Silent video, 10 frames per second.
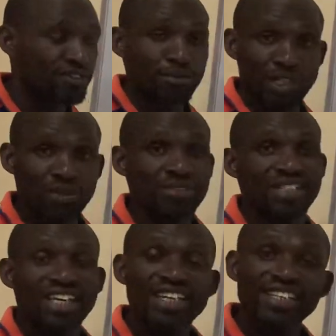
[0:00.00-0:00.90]
because
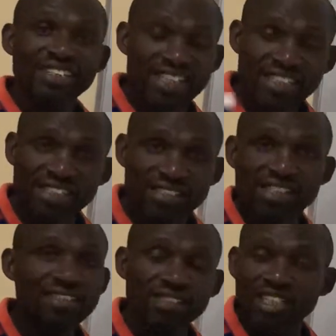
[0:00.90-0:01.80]

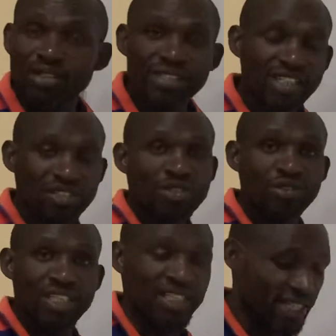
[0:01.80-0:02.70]
statistics in the US are
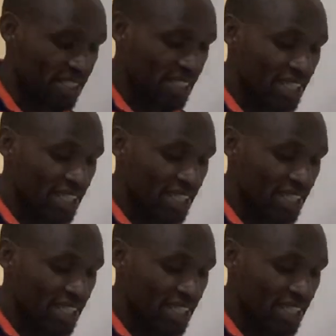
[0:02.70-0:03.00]
showing that